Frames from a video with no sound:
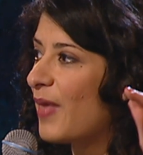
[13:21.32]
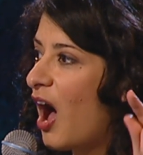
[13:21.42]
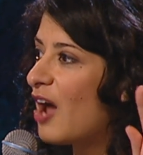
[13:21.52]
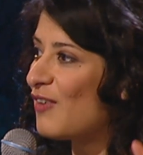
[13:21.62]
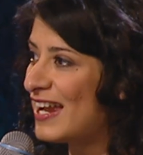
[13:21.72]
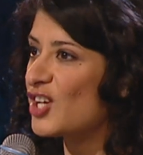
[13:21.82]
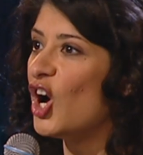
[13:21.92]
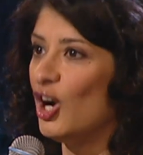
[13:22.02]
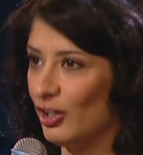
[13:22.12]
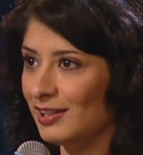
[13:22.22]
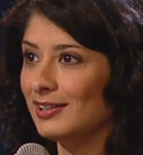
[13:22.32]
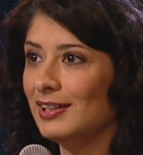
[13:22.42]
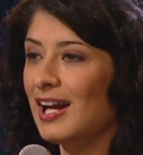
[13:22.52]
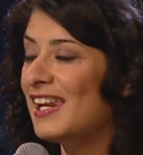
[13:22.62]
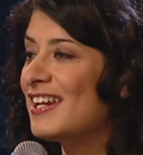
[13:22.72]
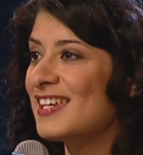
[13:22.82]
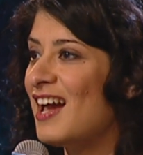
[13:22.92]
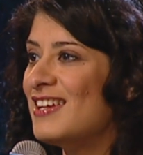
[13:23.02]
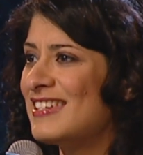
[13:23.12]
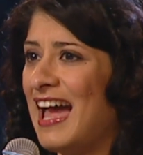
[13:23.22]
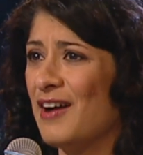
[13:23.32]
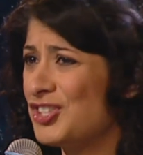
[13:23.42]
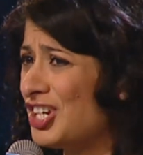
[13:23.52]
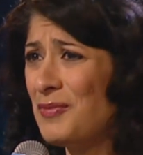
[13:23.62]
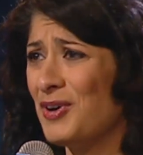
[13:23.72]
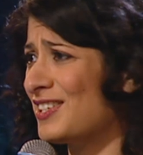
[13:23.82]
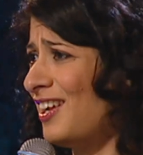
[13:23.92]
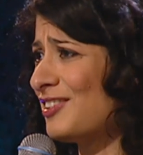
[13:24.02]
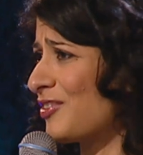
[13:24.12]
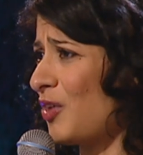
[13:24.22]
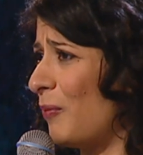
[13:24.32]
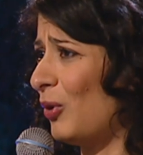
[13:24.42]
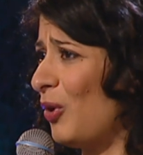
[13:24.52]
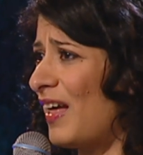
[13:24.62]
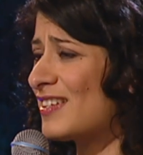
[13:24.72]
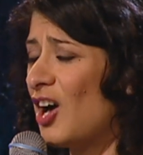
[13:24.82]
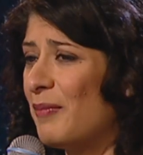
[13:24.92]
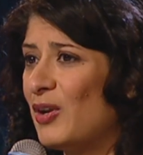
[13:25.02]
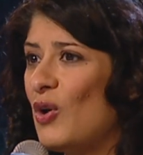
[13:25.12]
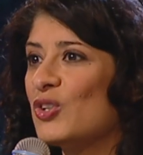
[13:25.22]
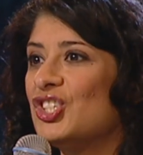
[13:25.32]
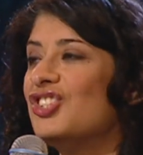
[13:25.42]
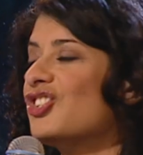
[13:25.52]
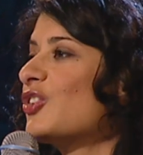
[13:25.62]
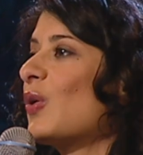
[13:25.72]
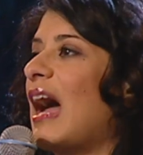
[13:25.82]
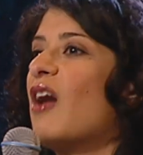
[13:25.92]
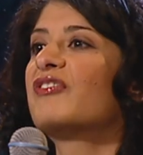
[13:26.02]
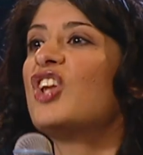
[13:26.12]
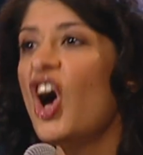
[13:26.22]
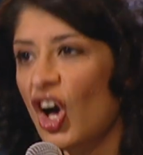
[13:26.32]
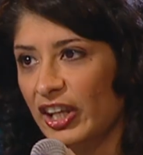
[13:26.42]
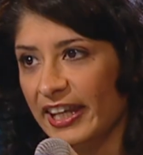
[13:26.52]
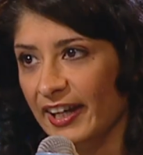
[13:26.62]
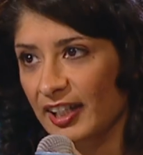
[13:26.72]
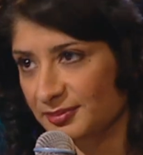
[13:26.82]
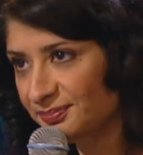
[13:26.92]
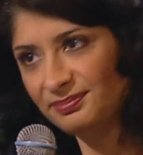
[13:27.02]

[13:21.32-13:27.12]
I read on, and it turned out she wasn't under the rubble all that time at all. She'd just gone out of Narnia.